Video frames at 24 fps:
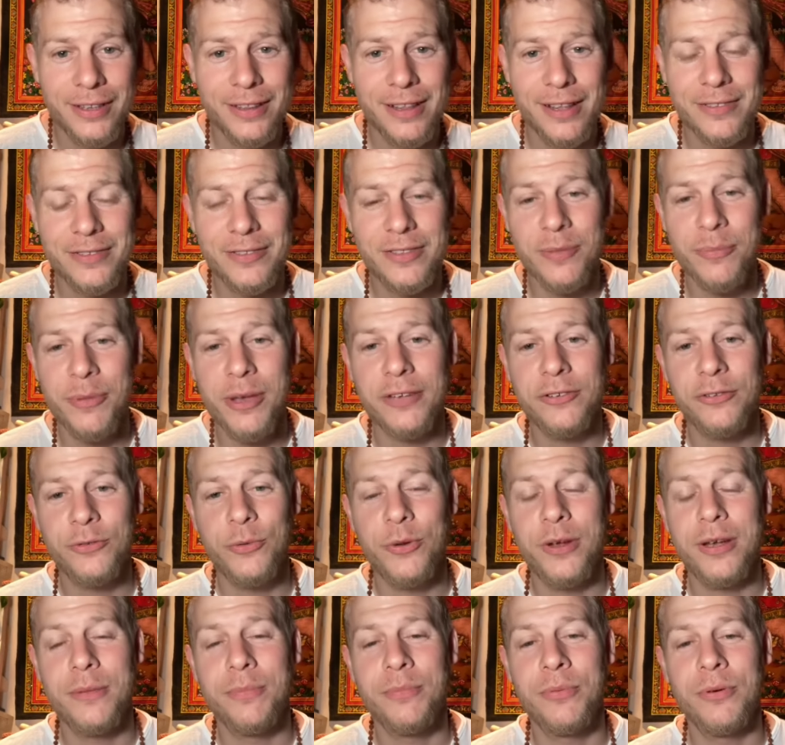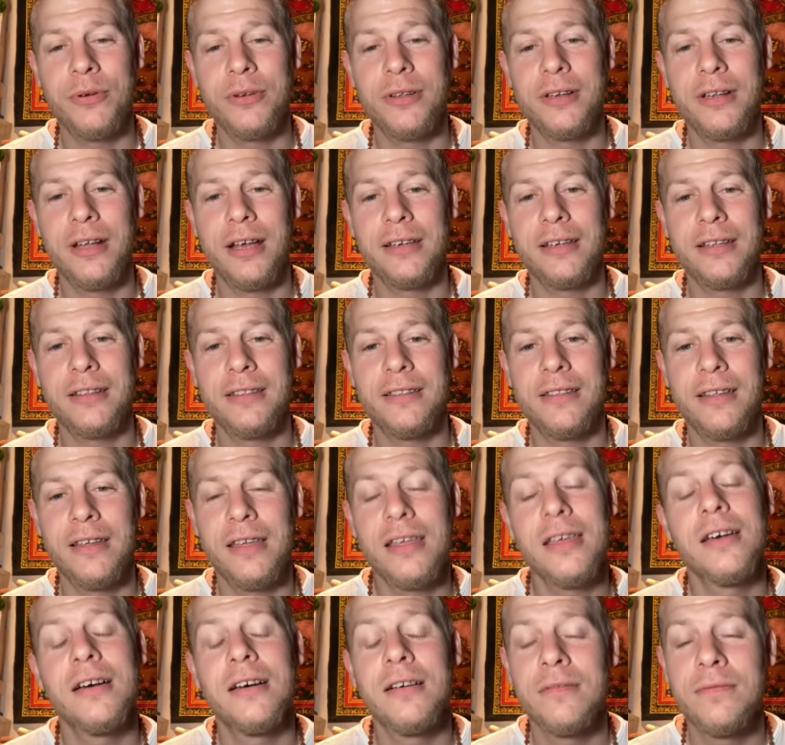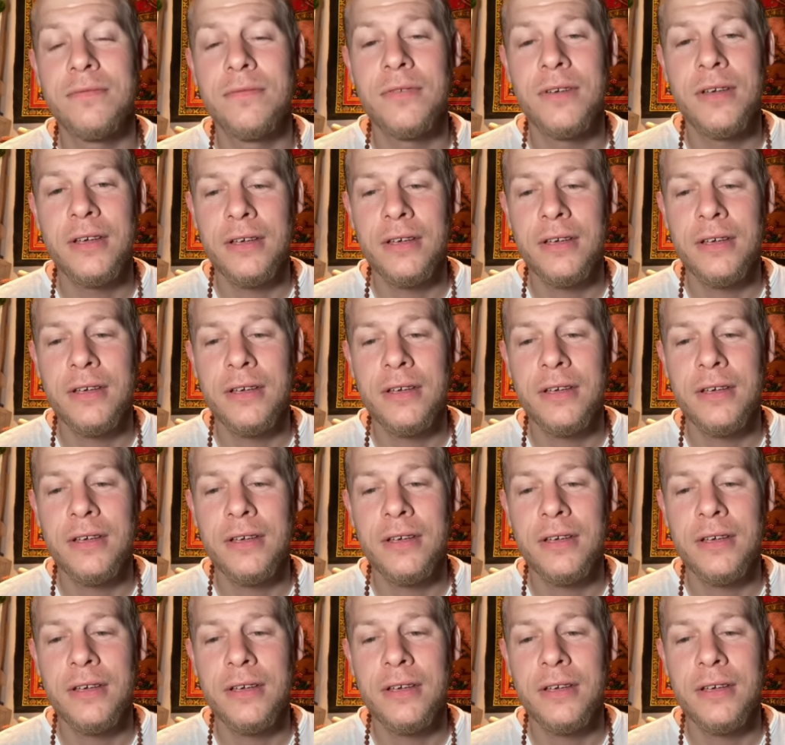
That's the best way to put it I can think of.